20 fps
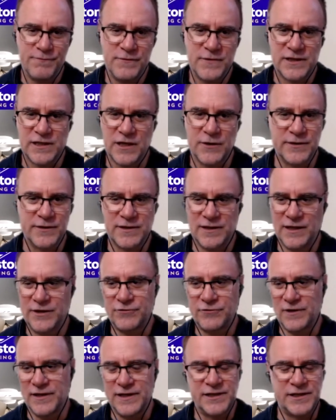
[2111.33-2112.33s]
So it's
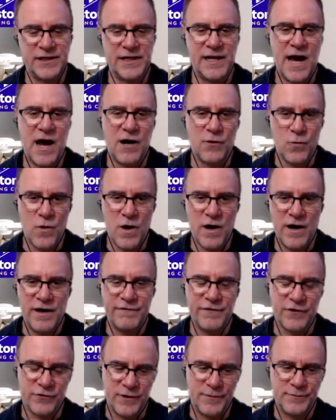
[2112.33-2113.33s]
literally C R Y
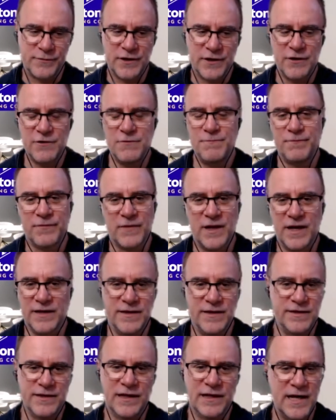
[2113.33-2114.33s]
for crypto, and
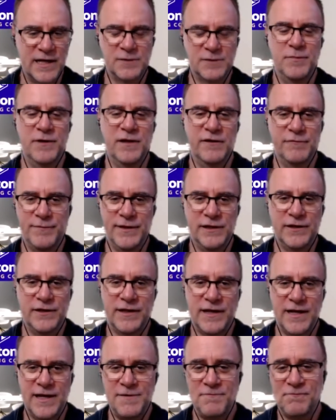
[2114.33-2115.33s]
then the last bit of
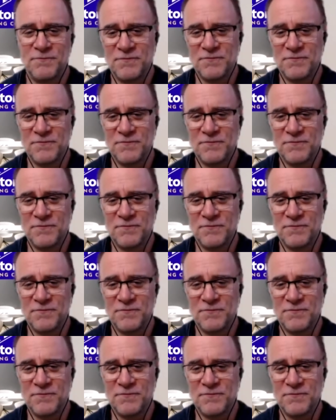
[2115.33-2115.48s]
billionaire.